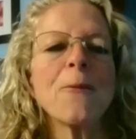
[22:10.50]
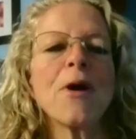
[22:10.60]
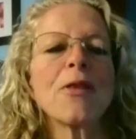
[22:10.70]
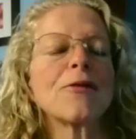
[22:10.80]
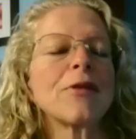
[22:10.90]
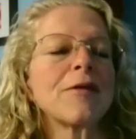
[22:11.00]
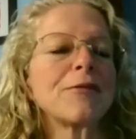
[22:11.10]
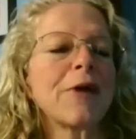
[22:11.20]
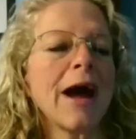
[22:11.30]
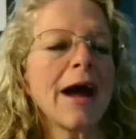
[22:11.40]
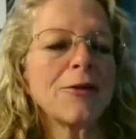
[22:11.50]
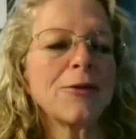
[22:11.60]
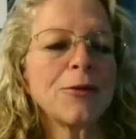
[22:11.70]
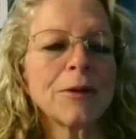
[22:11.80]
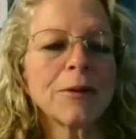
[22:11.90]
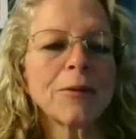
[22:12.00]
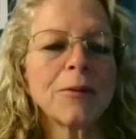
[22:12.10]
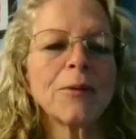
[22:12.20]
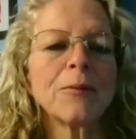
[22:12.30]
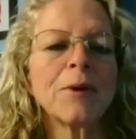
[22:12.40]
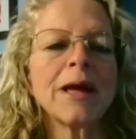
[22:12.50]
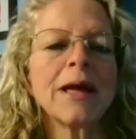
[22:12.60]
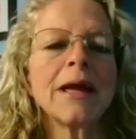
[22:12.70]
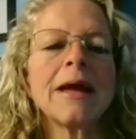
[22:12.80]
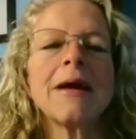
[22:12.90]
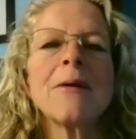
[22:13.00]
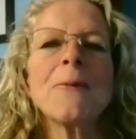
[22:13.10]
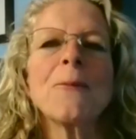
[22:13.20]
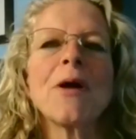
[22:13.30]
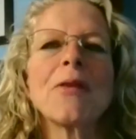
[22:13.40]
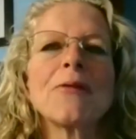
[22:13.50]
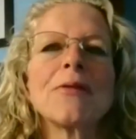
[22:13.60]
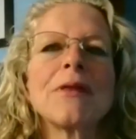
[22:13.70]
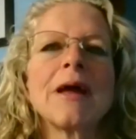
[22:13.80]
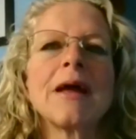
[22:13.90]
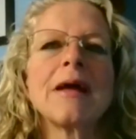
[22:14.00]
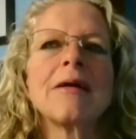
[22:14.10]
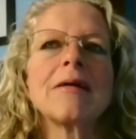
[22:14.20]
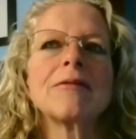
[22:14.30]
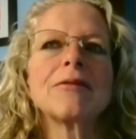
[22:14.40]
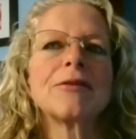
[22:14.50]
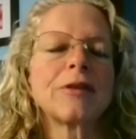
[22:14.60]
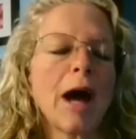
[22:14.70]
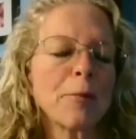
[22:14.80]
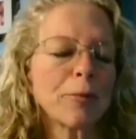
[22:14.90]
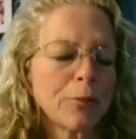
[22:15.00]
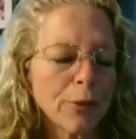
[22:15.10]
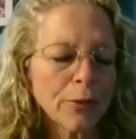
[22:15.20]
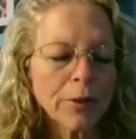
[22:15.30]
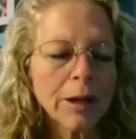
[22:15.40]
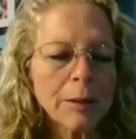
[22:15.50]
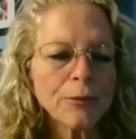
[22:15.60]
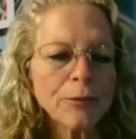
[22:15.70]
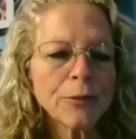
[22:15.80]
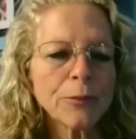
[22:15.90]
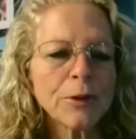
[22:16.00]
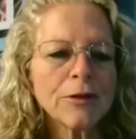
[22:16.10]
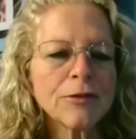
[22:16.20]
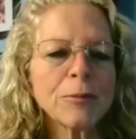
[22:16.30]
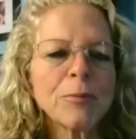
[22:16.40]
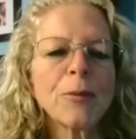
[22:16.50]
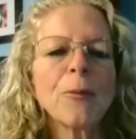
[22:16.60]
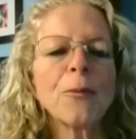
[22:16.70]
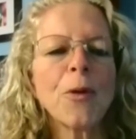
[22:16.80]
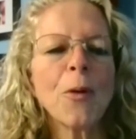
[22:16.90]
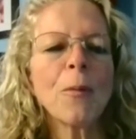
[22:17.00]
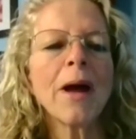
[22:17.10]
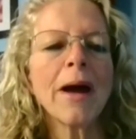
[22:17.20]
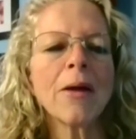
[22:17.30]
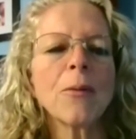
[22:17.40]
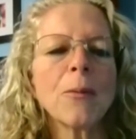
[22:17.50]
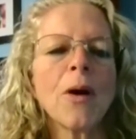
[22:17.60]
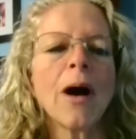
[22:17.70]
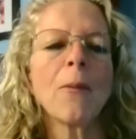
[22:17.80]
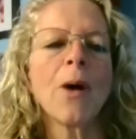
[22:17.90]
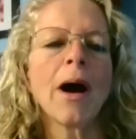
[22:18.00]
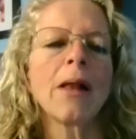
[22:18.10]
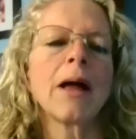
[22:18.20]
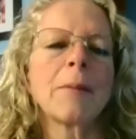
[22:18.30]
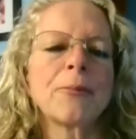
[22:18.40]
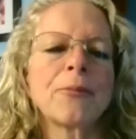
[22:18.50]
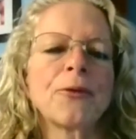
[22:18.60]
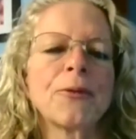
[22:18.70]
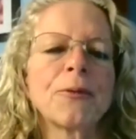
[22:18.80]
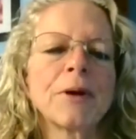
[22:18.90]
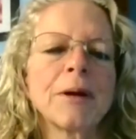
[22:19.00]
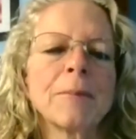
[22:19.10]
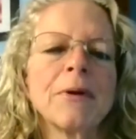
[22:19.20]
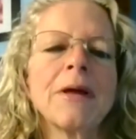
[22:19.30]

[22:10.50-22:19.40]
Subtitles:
whether they've gotten to their goal weight, whether they stopped program for a reason, but no matter what, while on program